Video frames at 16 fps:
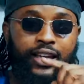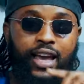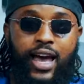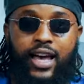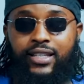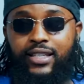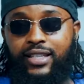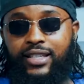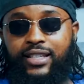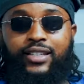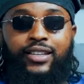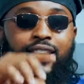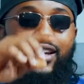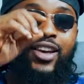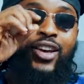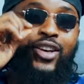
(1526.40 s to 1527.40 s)
yes.
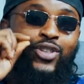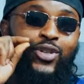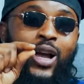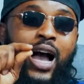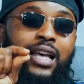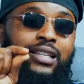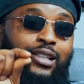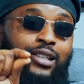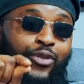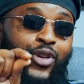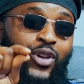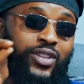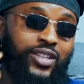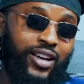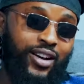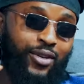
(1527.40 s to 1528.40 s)
You guys love
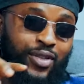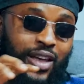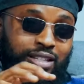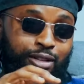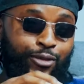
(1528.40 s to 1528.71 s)
yourself. That's